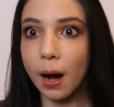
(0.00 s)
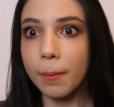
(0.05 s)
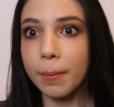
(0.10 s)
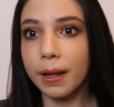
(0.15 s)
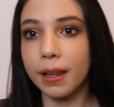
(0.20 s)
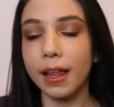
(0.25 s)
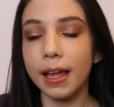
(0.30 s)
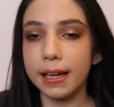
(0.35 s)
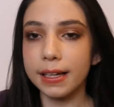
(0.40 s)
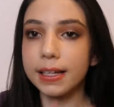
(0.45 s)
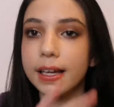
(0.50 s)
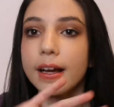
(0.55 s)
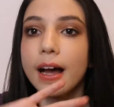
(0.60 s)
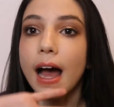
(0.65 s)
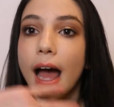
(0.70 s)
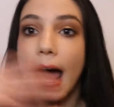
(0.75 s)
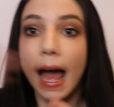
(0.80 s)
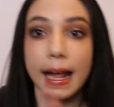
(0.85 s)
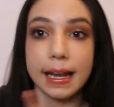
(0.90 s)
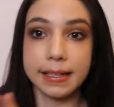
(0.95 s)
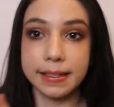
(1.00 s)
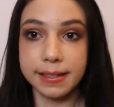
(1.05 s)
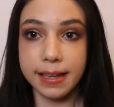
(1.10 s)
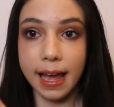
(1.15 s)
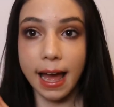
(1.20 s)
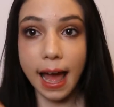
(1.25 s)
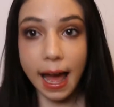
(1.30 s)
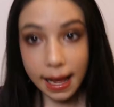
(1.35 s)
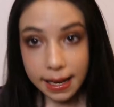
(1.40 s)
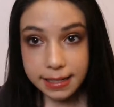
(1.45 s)
but like end
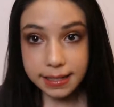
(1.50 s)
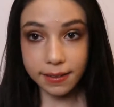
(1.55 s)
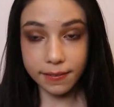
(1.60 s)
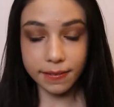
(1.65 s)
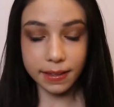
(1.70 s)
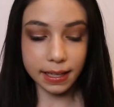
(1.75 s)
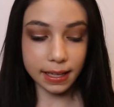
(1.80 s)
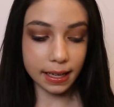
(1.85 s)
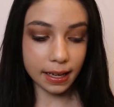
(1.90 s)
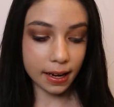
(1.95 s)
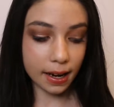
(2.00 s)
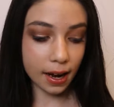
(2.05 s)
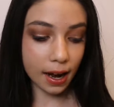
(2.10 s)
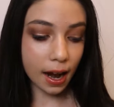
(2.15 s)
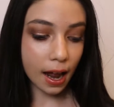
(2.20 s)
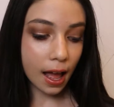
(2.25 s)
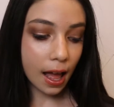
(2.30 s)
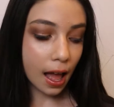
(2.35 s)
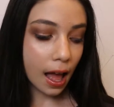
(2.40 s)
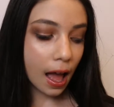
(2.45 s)
of the year,